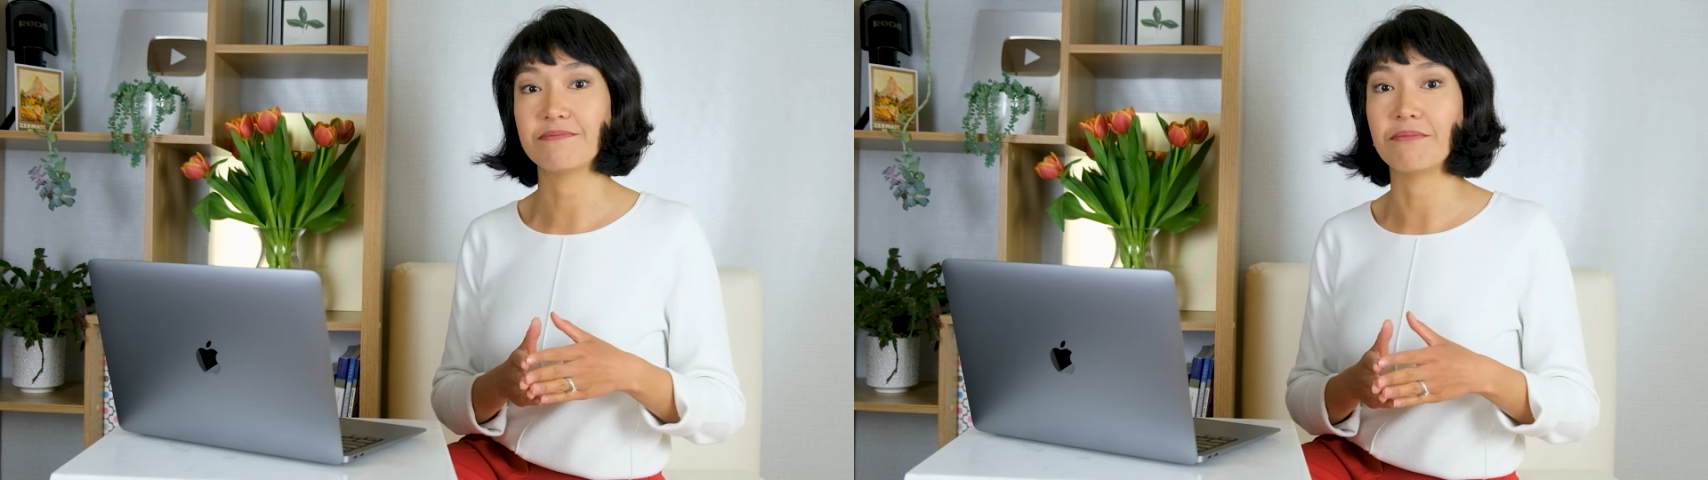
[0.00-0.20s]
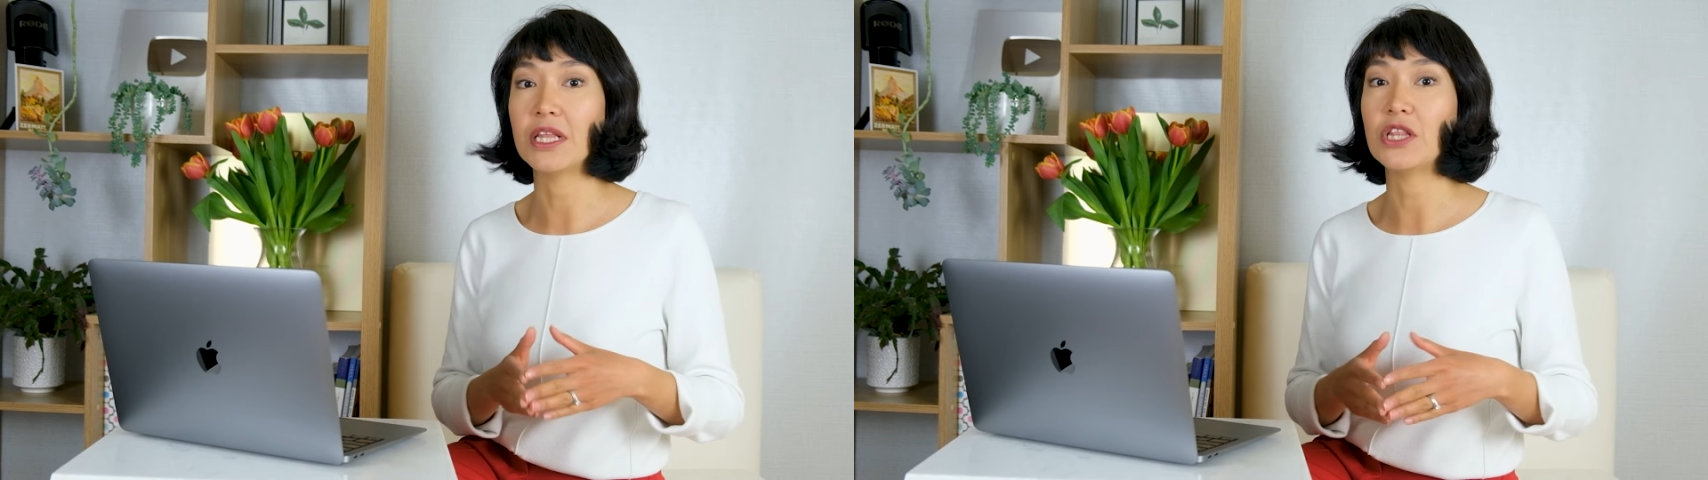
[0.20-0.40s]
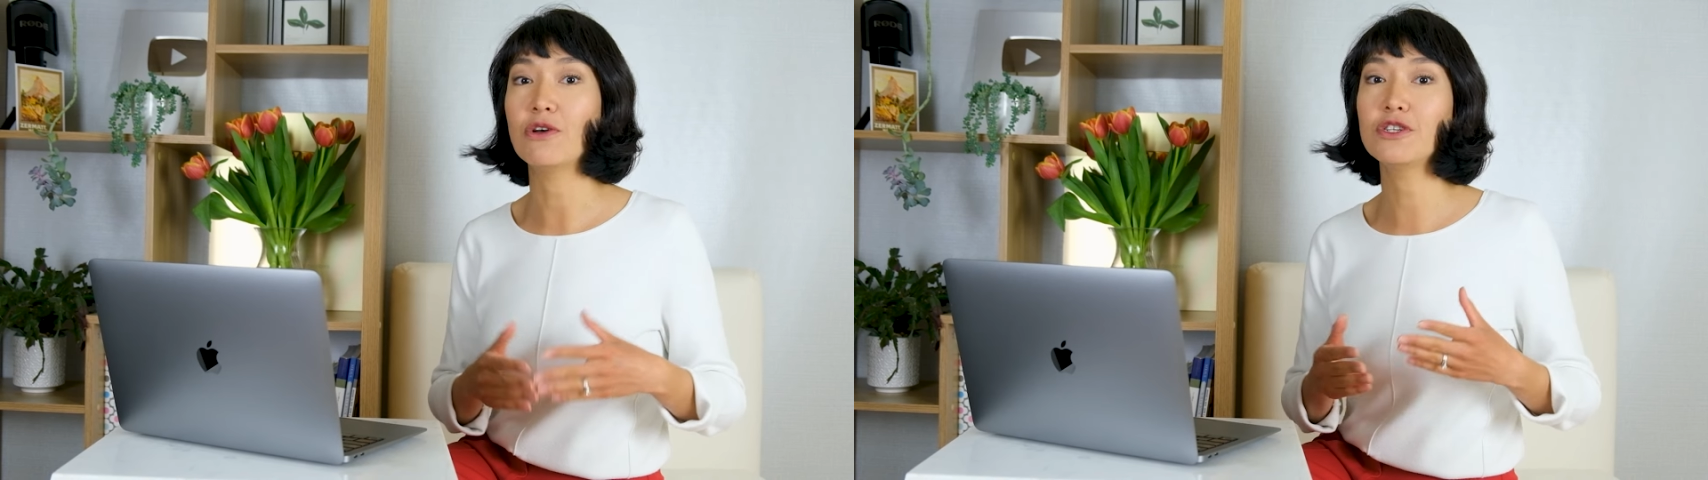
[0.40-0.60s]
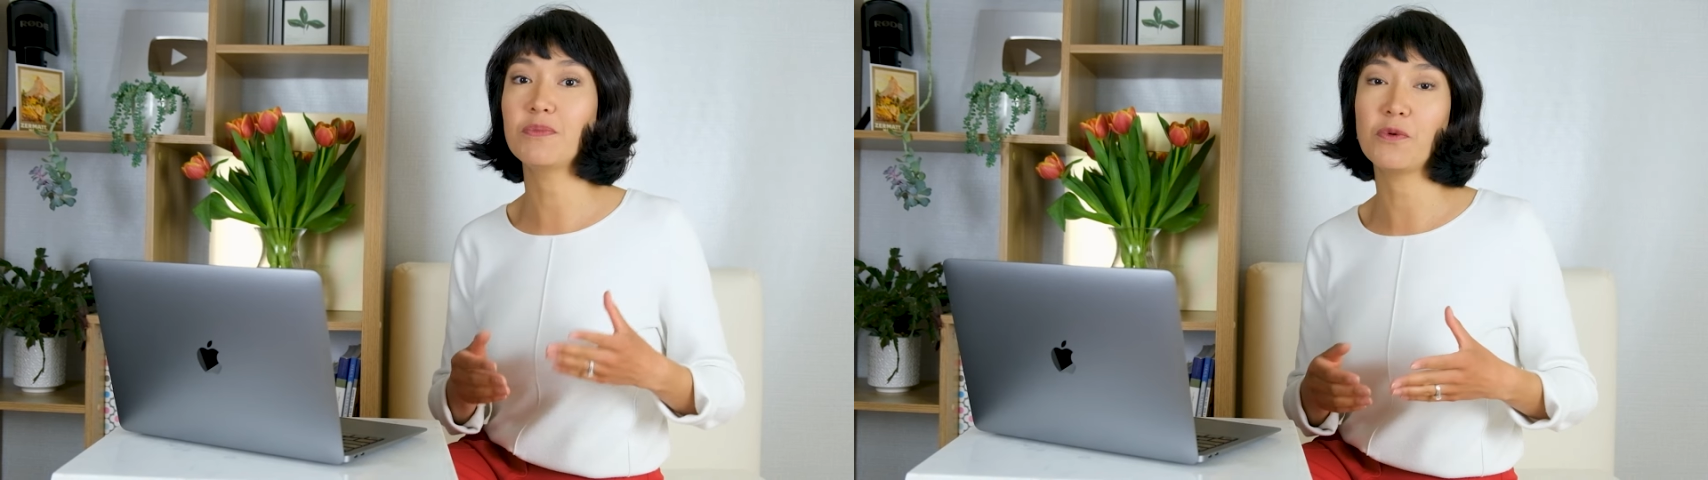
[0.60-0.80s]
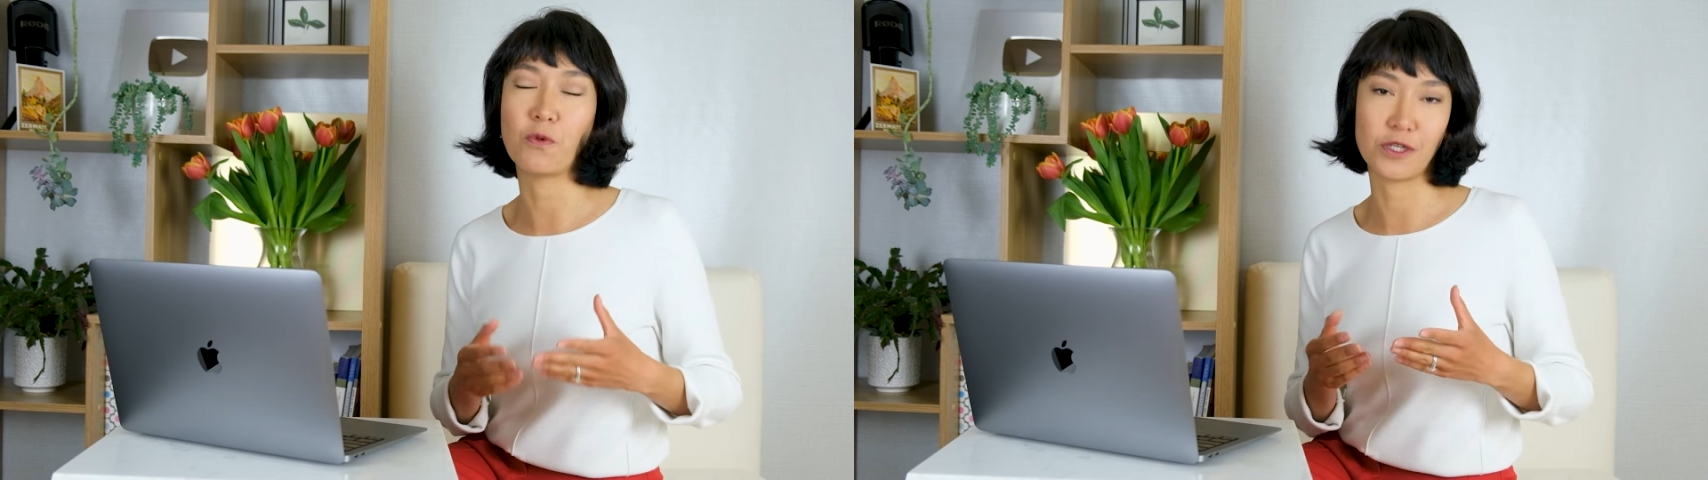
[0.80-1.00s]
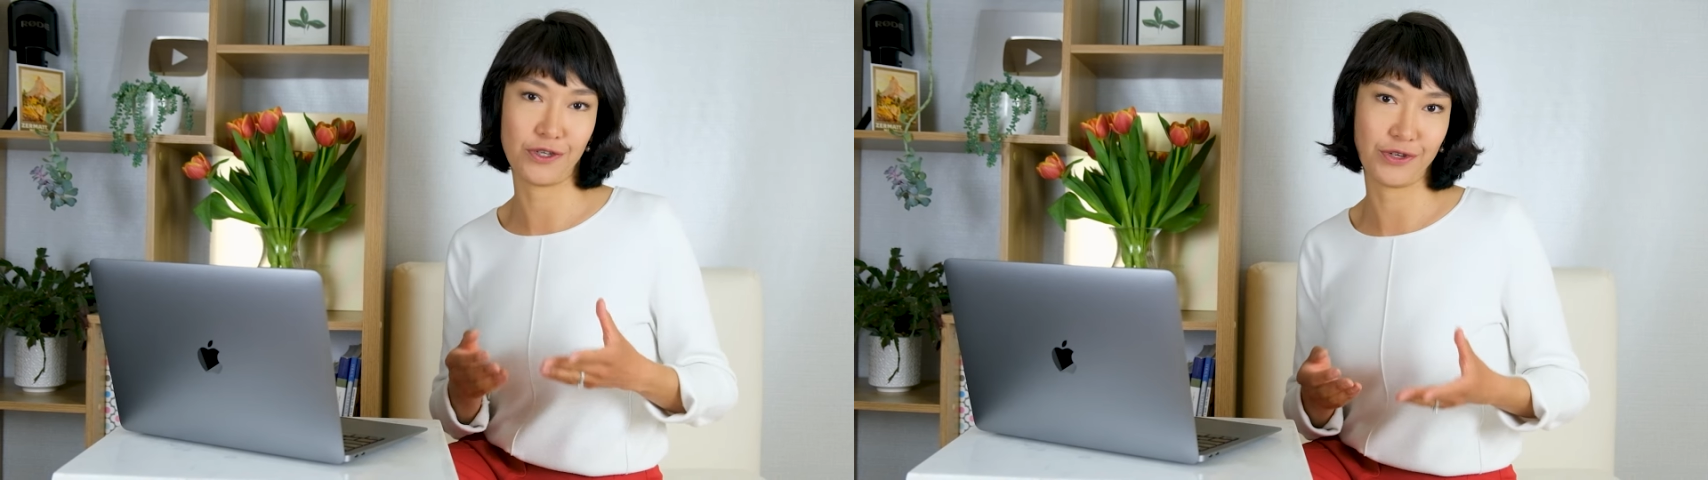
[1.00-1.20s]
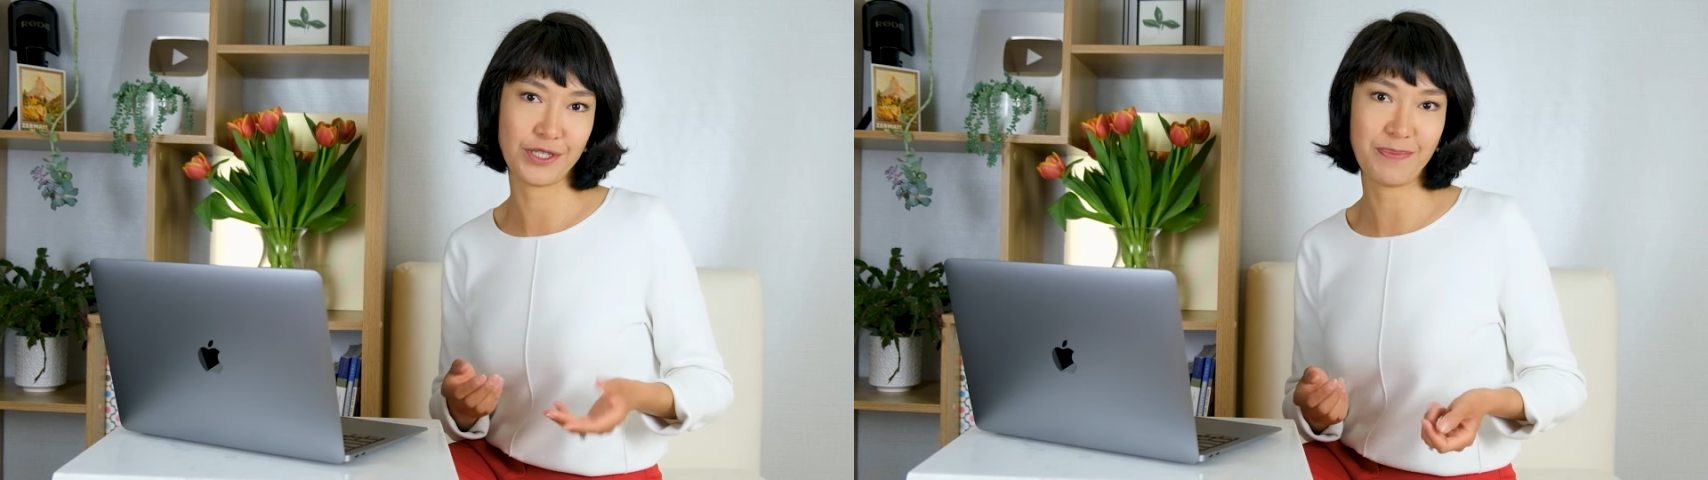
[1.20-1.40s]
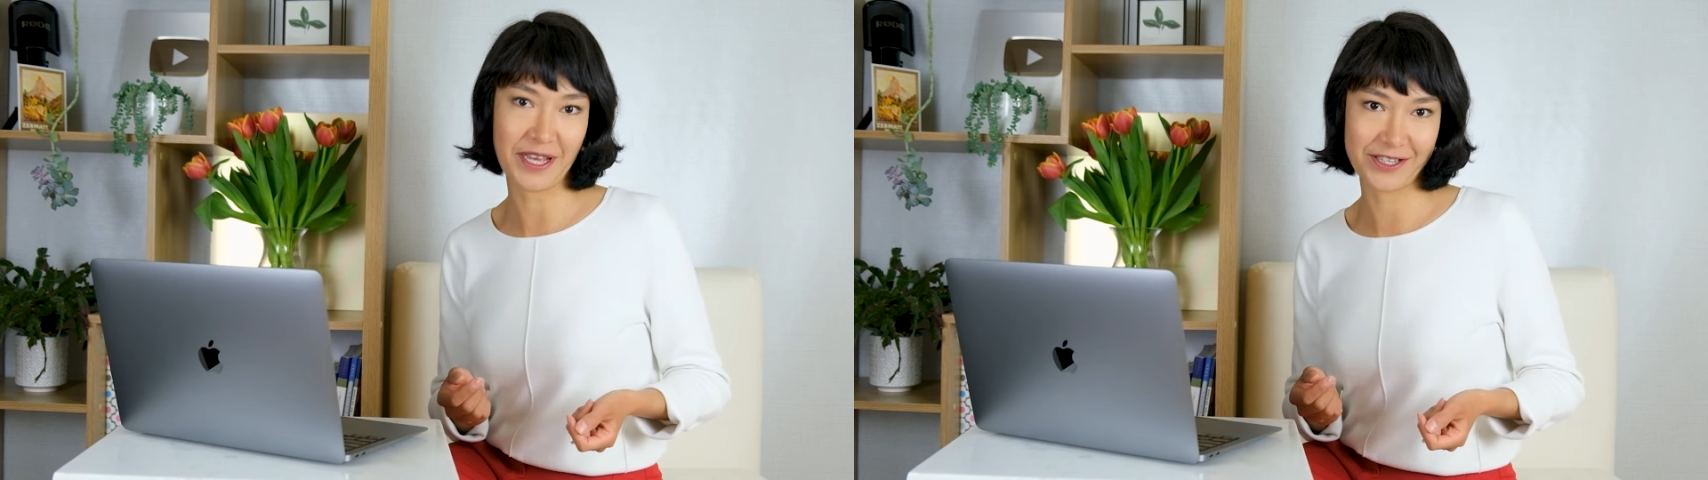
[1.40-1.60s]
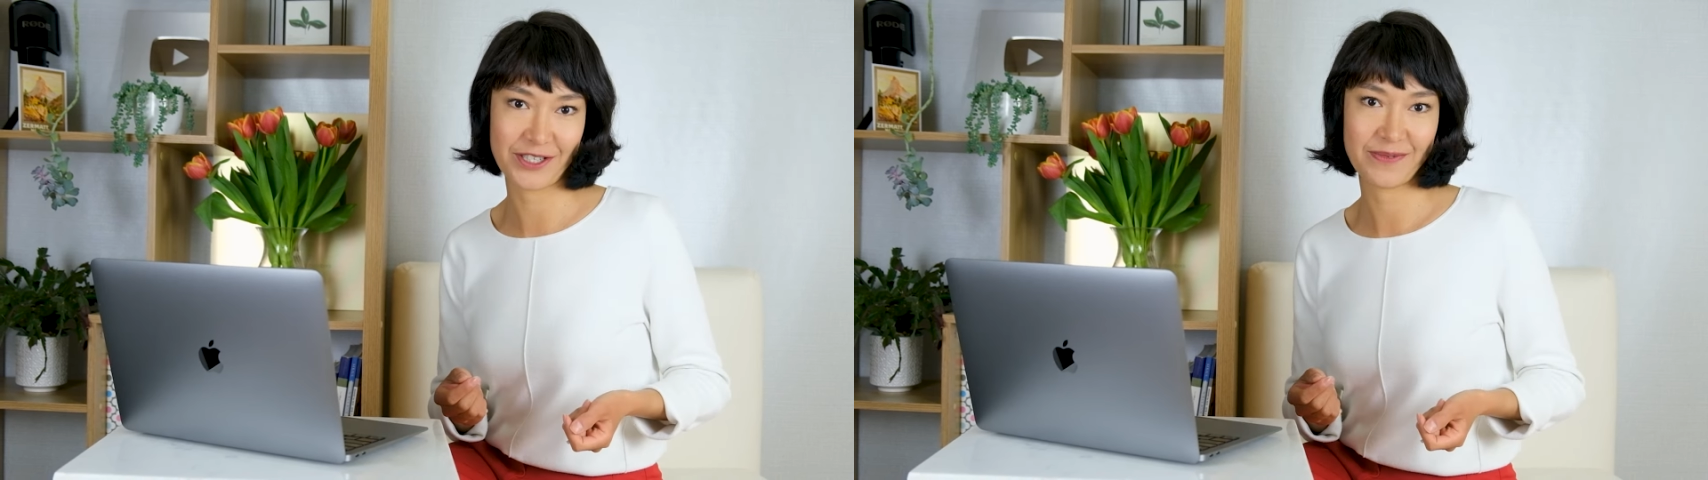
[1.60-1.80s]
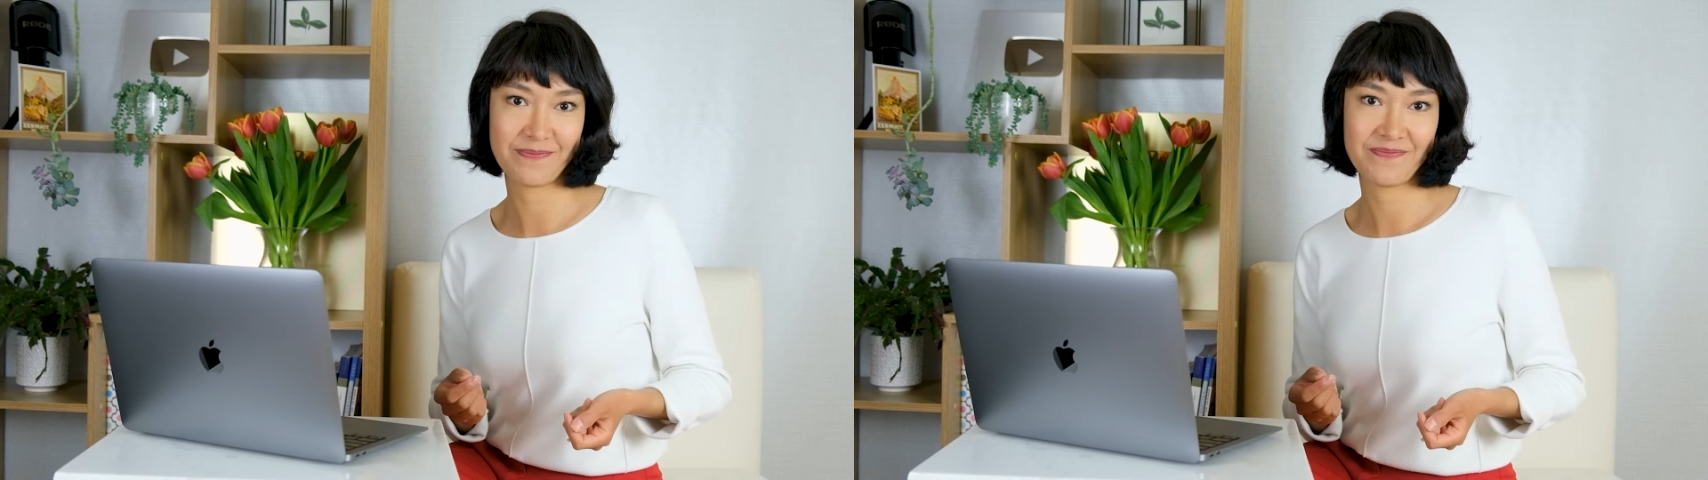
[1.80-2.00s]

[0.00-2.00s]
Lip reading: may not be what you expect.